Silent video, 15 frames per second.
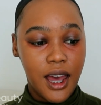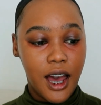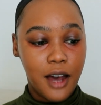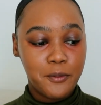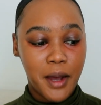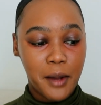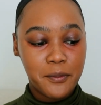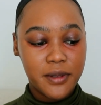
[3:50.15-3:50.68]

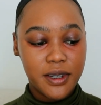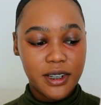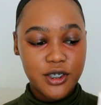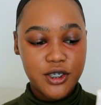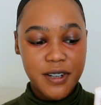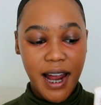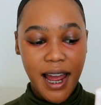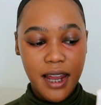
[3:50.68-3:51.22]
I'm
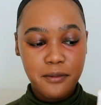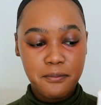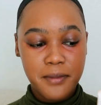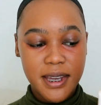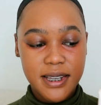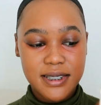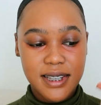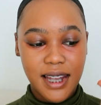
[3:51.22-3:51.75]
gonna try and
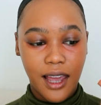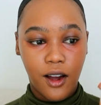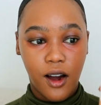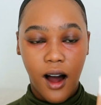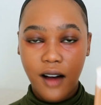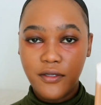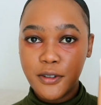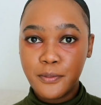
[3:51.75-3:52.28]
mix like
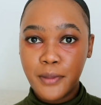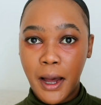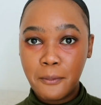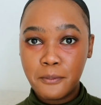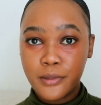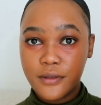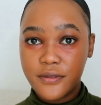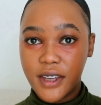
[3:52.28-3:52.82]
half a
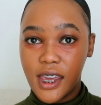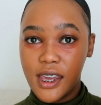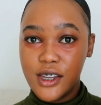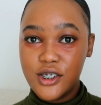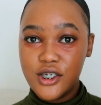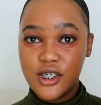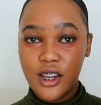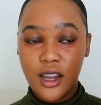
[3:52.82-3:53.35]
pump of
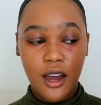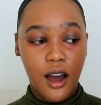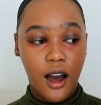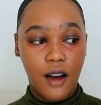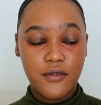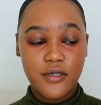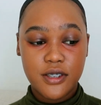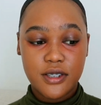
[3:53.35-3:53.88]
each
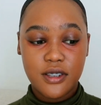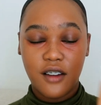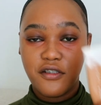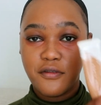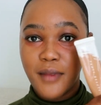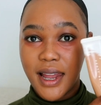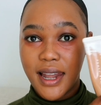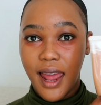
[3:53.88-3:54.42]
of the
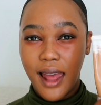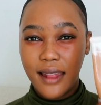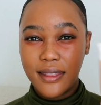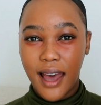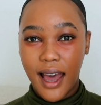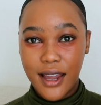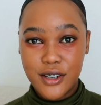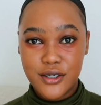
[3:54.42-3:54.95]
soft matte
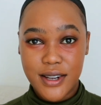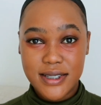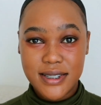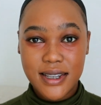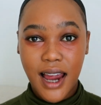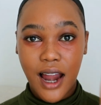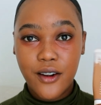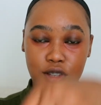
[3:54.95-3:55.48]
and the
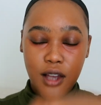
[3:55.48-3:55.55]
hydrating.